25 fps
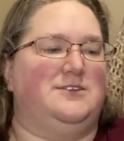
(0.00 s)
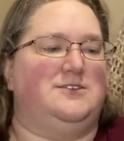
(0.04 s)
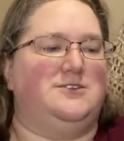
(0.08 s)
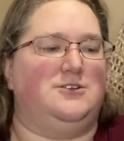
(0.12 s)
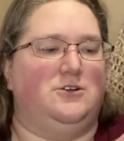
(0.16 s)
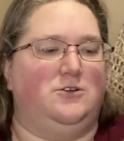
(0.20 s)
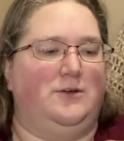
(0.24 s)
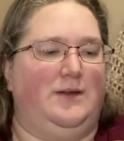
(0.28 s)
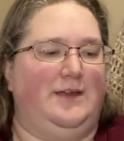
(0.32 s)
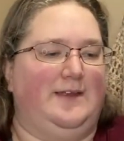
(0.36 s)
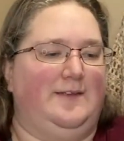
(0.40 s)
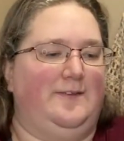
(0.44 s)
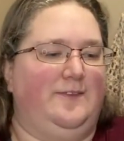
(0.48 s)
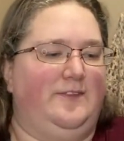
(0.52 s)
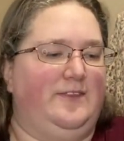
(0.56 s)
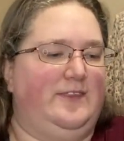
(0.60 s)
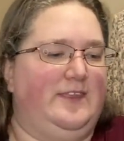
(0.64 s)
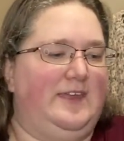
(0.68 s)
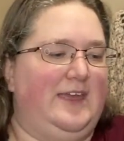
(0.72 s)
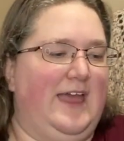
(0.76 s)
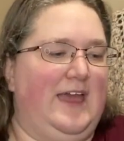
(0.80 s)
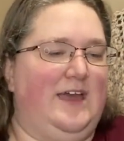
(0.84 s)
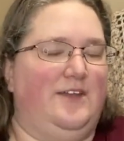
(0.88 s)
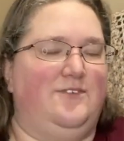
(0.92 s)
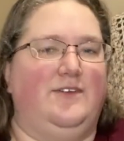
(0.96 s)
So in
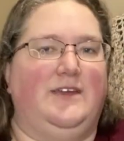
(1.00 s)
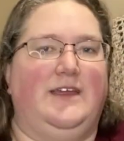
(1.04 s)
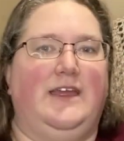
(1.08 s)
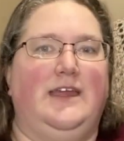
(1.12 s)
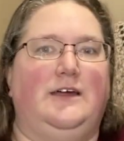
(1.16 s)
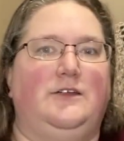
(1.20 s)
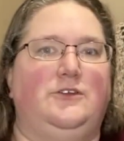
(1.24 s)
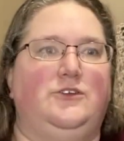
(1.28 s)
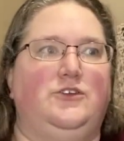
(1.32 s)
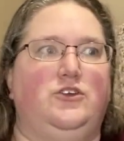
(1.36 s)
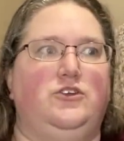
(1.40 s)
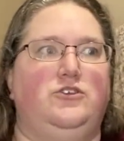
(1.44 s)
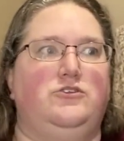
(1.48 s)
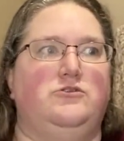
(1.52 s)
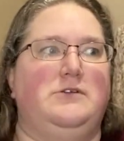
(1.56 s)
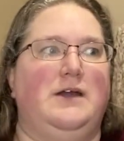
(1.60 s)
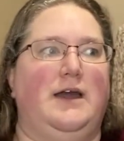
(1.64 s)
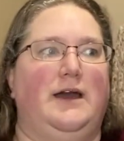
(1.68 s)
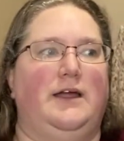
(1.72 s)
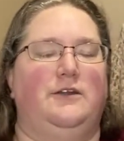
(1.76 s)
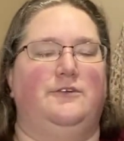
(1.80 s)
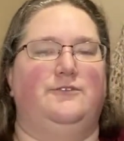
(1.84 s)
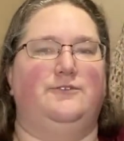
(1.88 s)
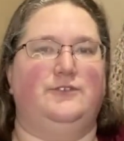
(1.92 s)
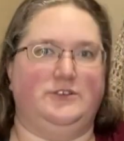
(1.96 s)
the Advent calendar, you
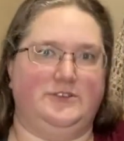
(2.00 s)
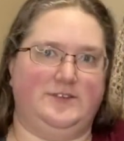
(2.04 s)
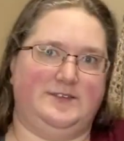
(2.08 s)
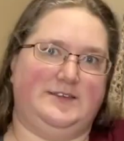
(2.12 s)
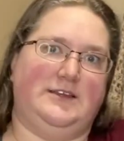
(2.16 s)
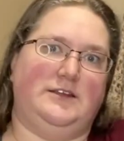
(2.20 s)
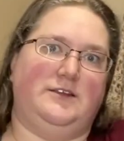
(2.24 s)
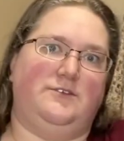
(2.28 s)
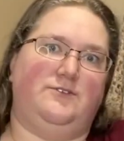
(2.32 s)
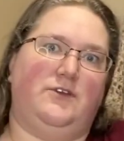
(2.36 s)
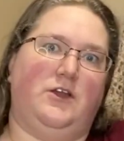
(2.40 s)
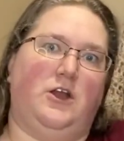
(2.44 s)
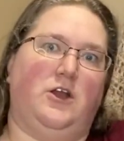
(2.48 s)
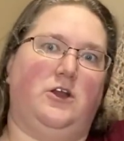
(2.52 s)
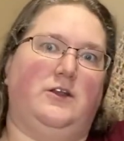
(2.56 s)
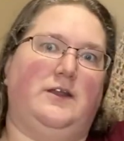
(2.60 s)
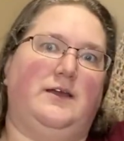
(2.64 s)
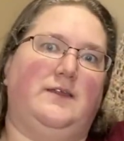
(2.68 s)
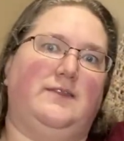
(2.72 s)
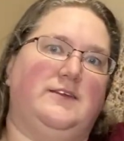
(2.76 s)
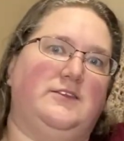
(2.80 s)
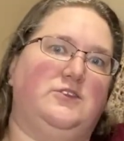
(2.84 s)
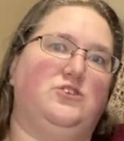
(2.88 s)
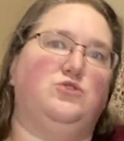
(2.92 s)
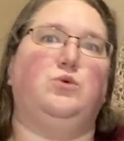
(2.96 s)
got a full skein of yarn
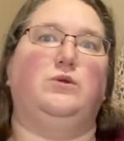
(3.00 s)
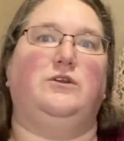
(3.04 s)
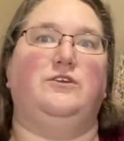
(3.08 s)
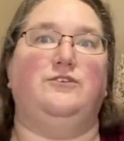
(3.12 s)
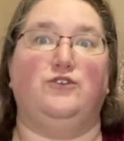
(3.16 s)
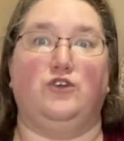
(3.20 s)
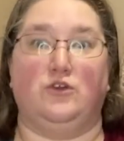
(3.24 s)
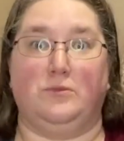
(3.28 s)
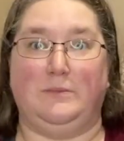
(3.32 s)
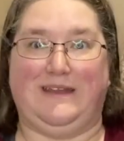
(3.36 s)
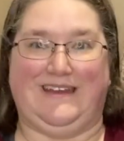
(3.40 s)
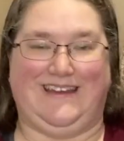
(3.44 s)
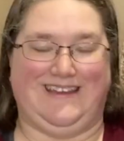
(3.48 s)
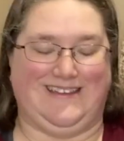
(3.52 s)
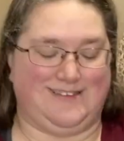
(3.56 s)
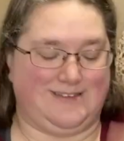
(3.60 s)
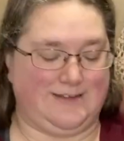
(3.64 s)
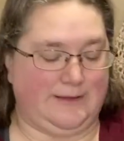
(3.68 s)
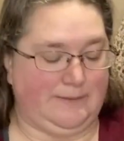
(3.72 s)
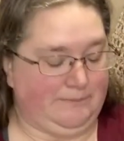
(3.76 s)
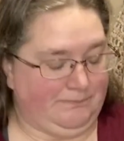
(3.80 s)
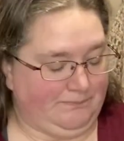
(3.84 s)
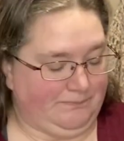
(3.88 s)
and then 24 minis.